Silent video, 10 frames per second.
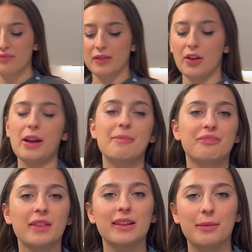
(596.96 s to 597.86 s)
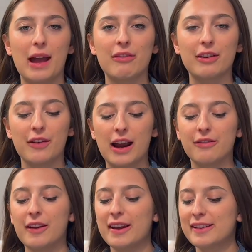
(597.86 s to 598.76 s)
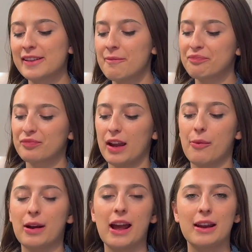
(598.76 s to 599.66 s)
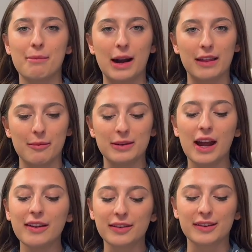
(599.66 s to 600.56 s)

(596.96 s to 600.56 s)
Okay, so we have our fried fish. I went ahead and patted them down so it's